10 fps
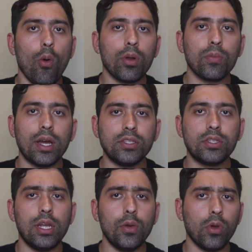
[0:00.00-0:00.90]
What up guys,
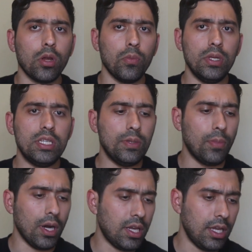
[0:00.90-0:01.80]
today we're going to be
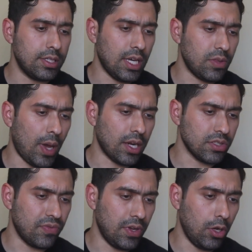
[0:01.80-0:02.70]
debunking Death
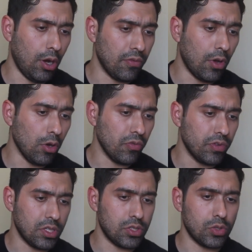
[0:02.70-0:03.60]
Battle's video of Goku
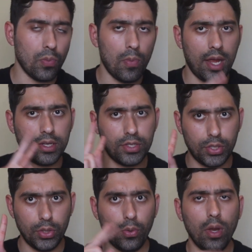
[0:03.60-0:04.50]
vs Superman
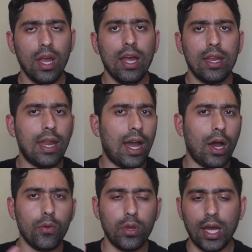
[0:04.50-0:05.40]
2.
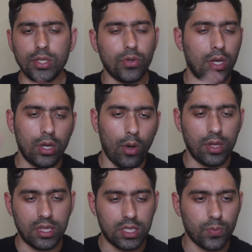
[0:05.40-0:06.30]
Now, you guys already know
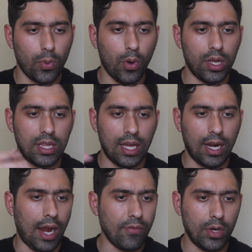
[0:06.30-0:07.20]
at this point
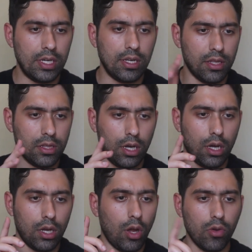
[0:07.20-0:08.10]
that I've already done
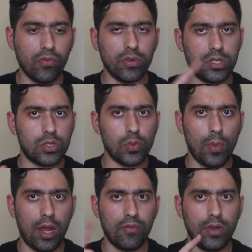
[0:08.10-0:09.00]
the Goku vs
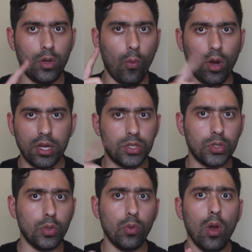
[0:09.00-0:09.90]
Superman video 1 and
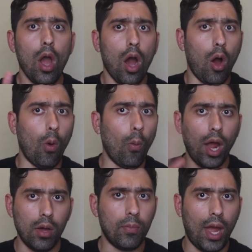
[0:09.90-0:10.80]
2 a
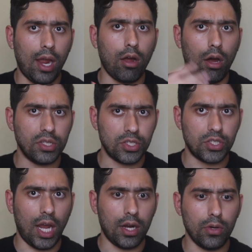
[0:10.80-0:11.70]
while back on this
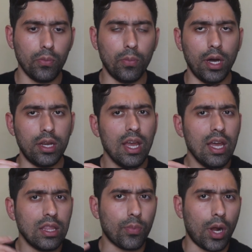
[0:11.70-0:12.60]
channel, but
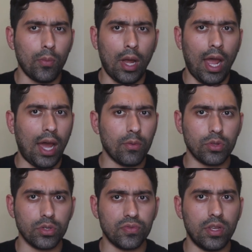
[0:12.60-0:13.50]
the problem I had
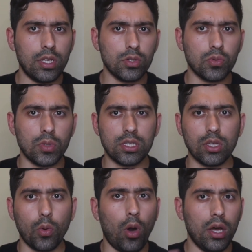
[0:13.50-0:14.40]
with those videos was
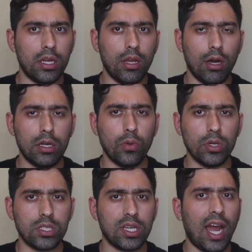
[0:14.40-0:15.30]
the quality on it
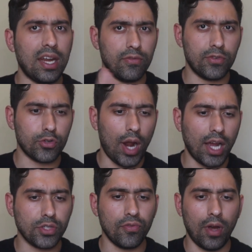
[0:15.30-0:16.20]
was kind of
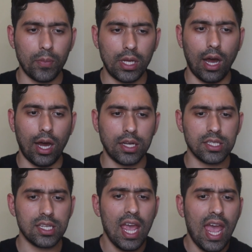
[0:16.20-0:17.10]
trash, if I'm being
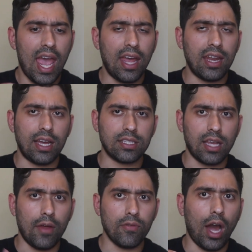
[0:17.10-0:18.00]
honest. And as
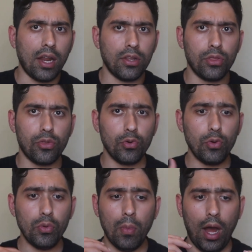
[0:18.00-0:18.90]
I've gotten
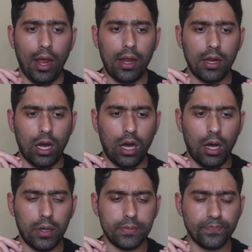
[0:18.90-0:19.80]
through
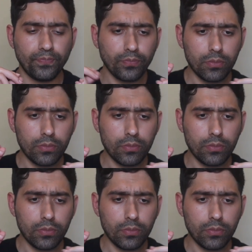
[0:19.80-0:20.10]
my